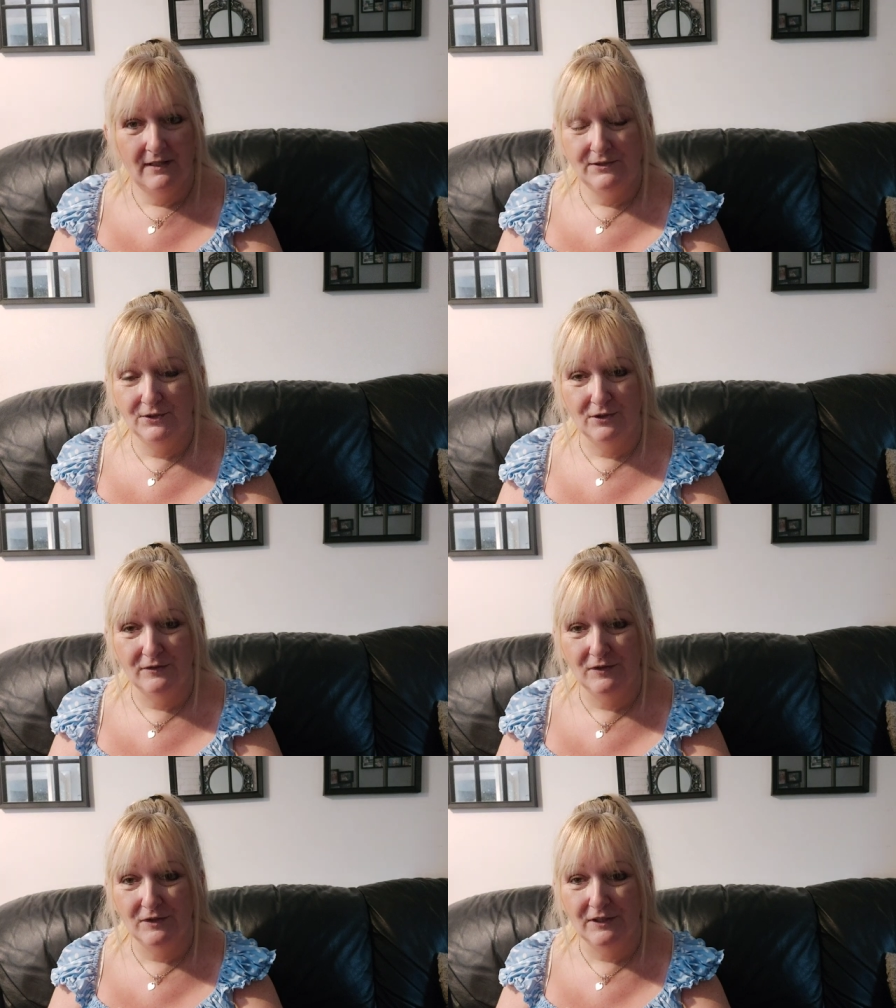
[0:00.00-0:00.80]
It's
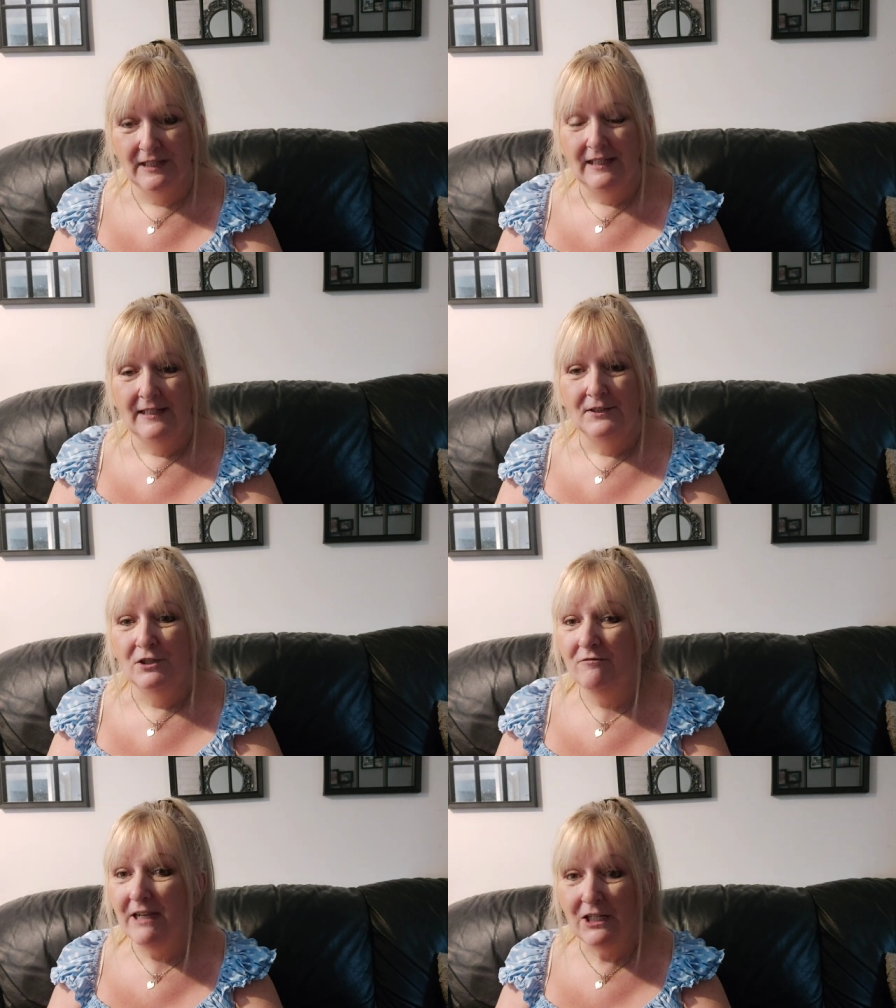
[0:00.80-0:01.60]
awful.
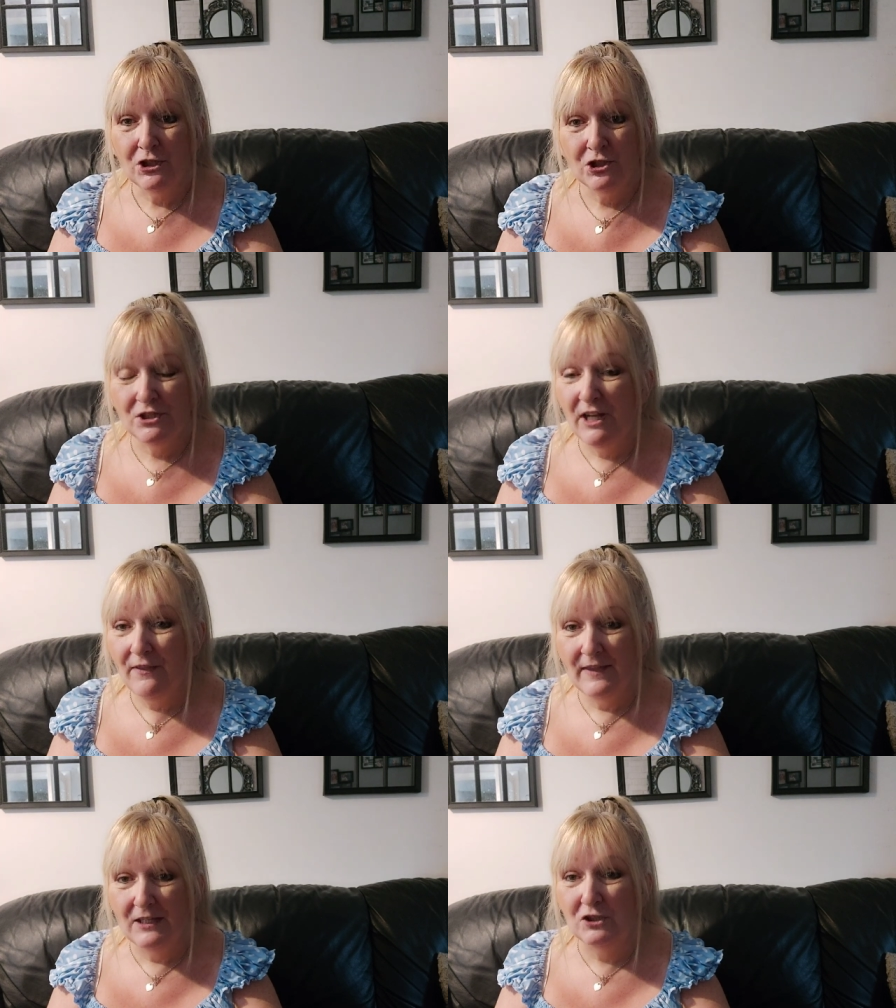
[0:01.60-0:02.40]
No rash,
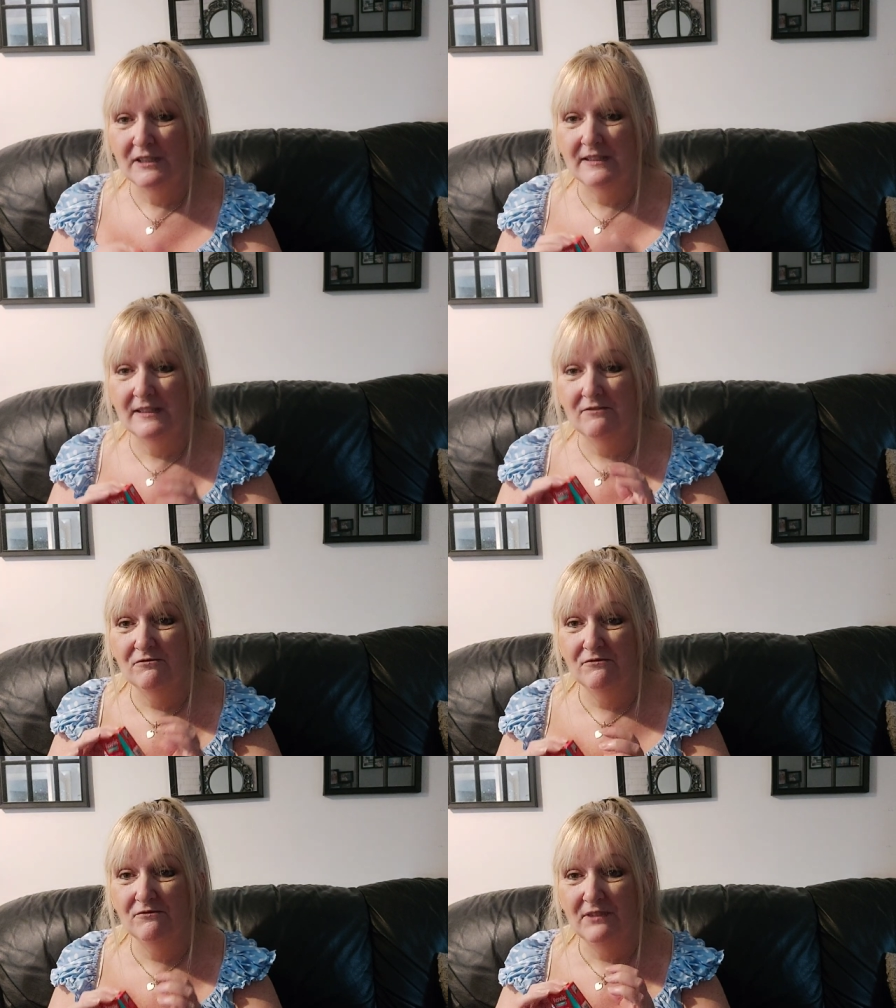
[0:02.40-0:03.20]
nothing, just
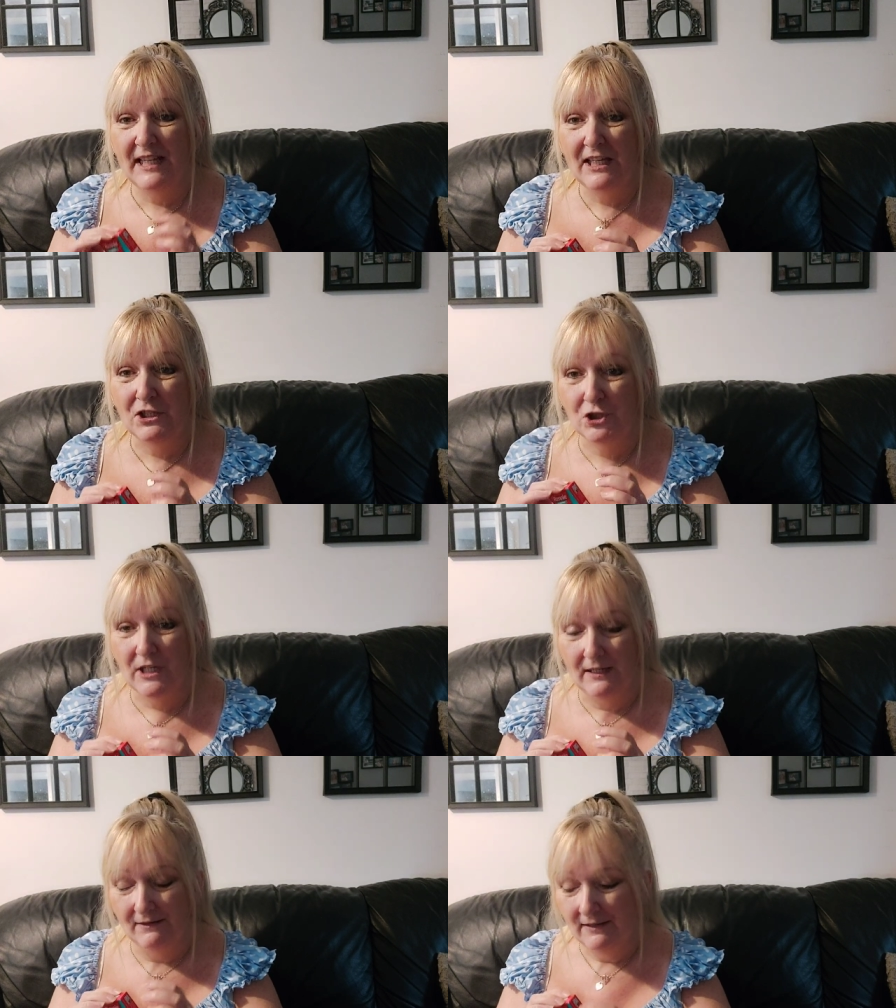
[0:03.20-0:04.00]

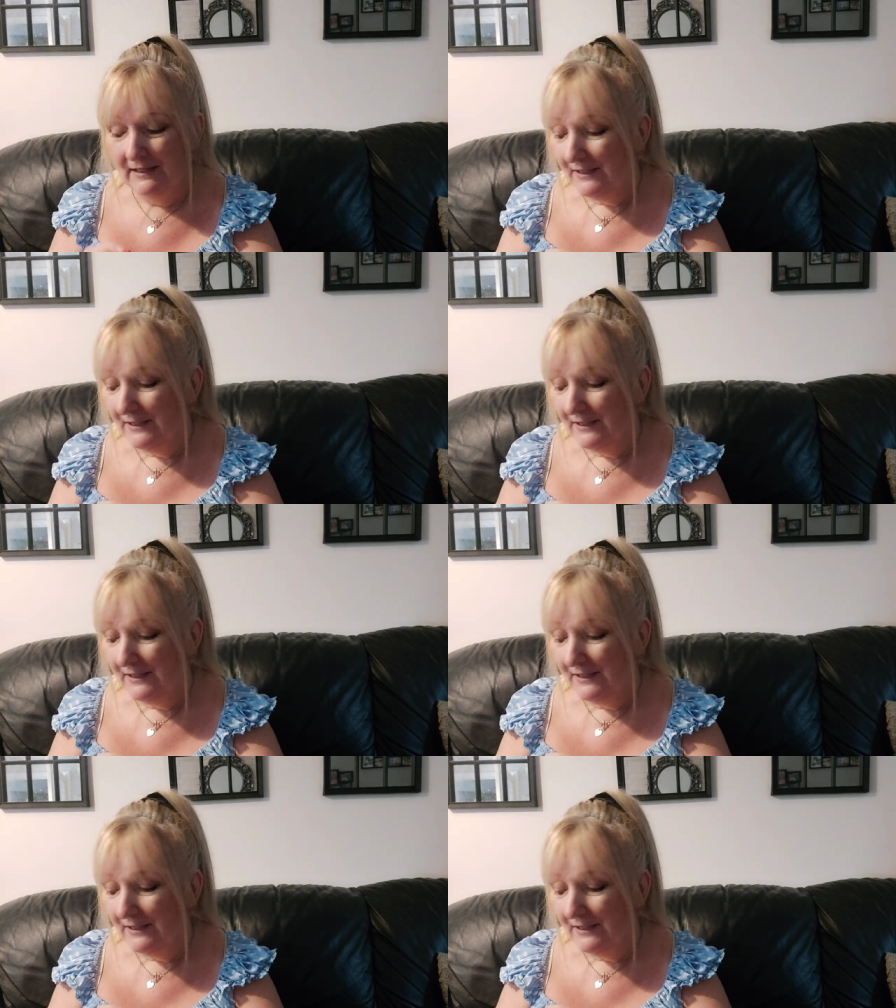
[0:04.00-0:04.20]
itching.